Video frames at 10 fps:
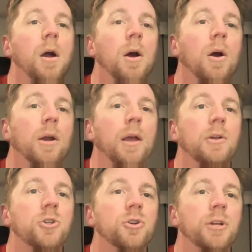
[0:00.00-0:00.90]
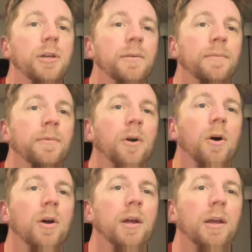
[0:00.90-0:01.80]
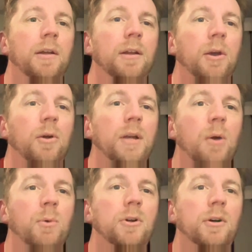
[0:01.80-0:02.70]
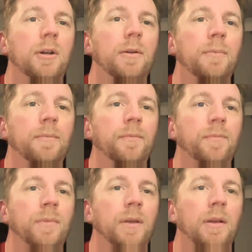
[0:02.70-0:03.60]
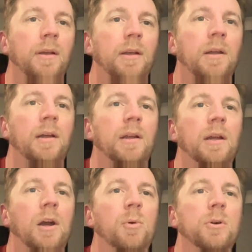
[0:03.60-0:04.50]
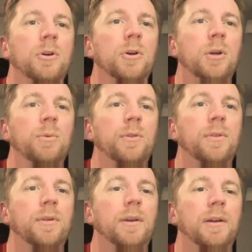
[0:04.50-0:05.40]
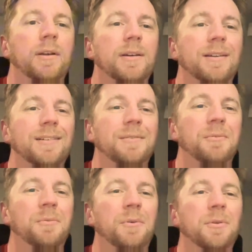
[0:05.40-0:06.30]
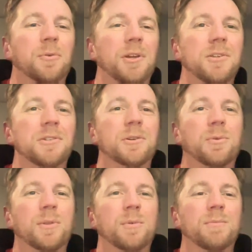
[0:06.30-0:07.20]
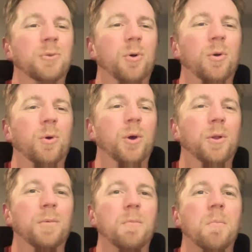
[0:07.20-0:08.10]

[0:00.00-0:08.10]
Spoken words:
Okay, Journey. Oh, okay, now we're cooking. Now we're cooking with grease or with the oil.